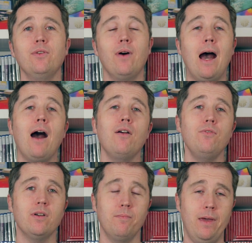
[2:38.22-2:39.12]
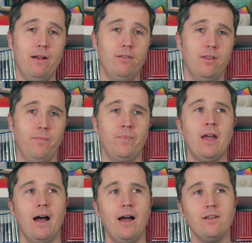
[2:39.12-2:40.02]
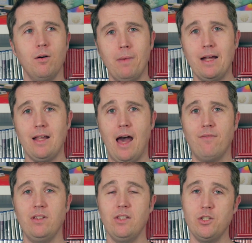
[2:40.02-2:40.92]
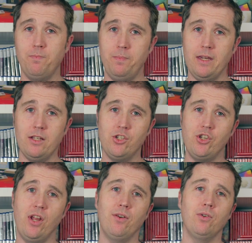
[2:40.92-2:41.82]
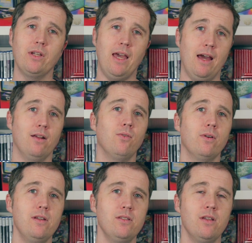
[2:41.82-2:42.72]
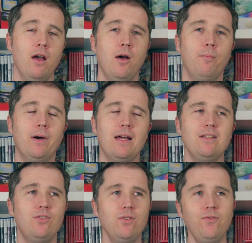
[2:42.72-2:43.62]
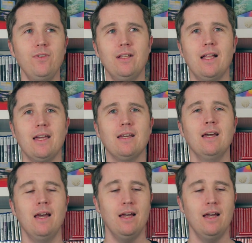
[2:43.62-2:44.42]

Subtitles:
know how you compare them. I don't mind having these big general categories, but I do feel like